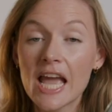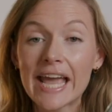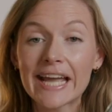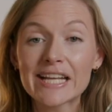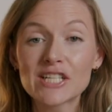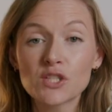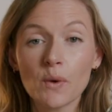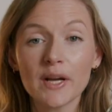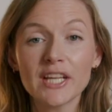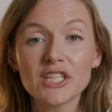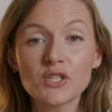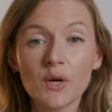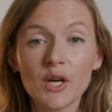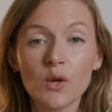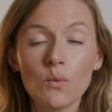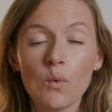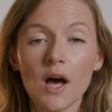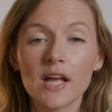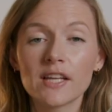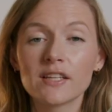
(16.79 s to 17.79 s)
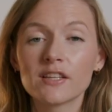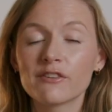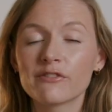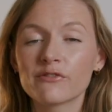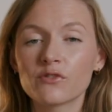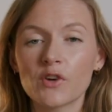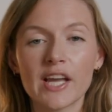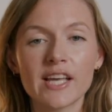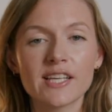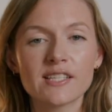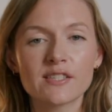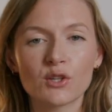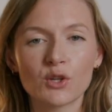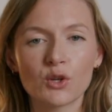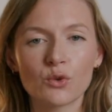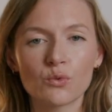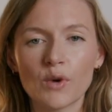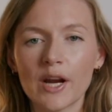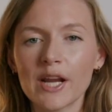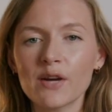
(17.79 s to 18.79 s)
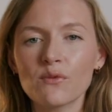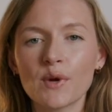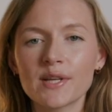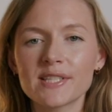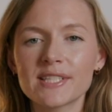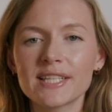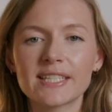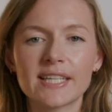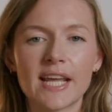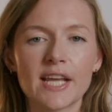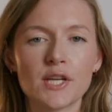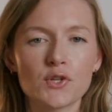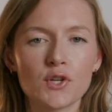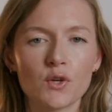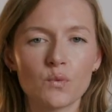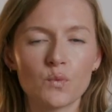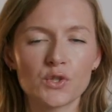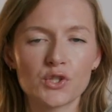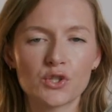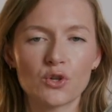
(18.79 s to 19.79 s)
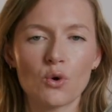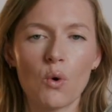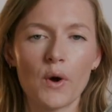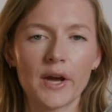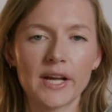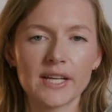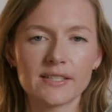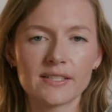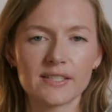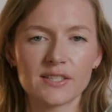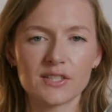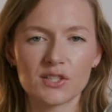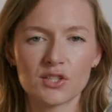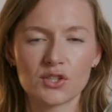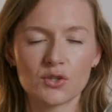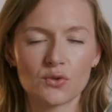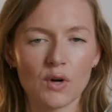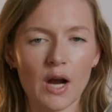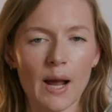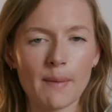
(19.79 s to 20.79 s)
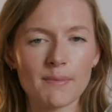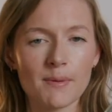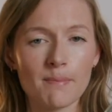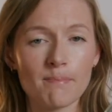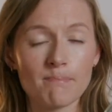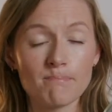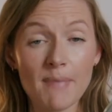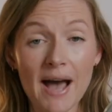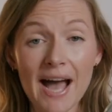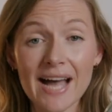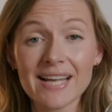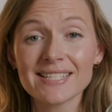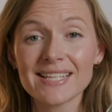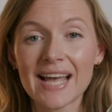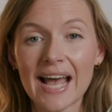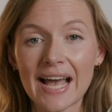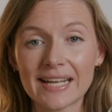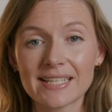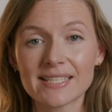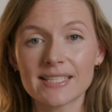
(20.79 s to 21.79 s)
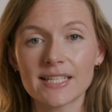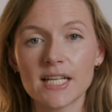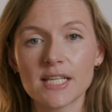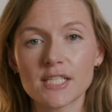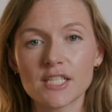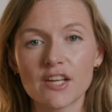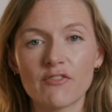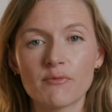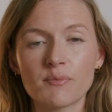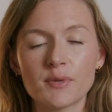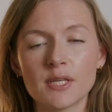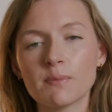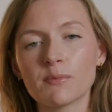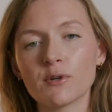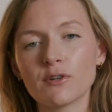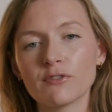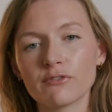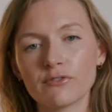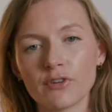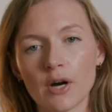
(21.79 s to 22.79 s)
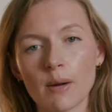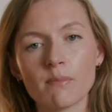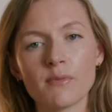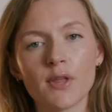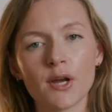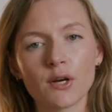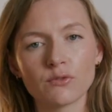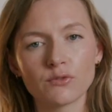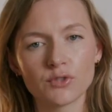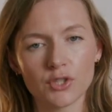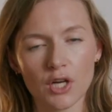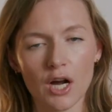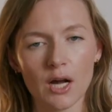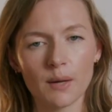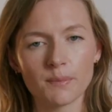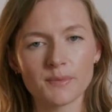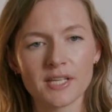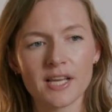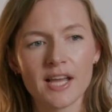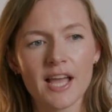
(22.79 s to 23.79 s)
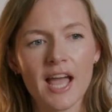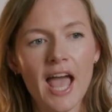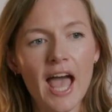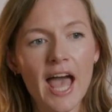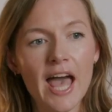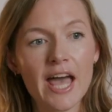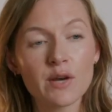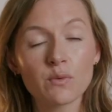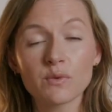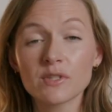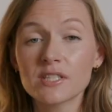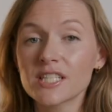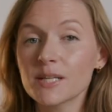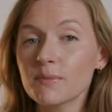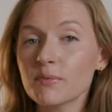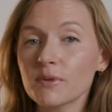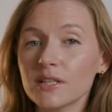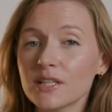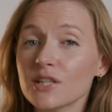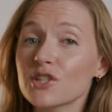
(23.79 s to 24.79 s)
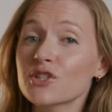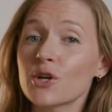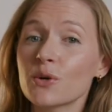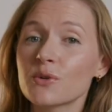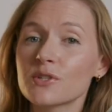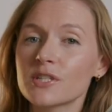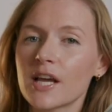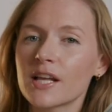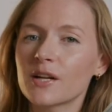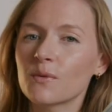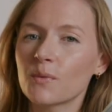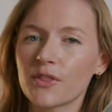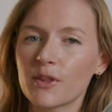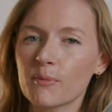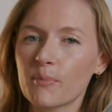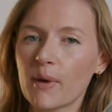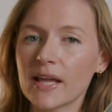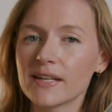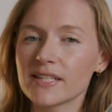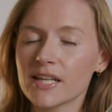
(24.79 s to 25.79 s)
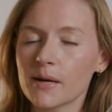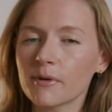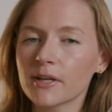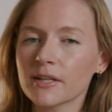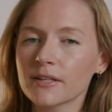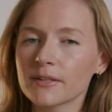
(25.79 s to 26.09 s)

In 2021, the phrase the Great Resignation was coined to describe the mass exodus of people from their jobs and was typically associated with the pandemic.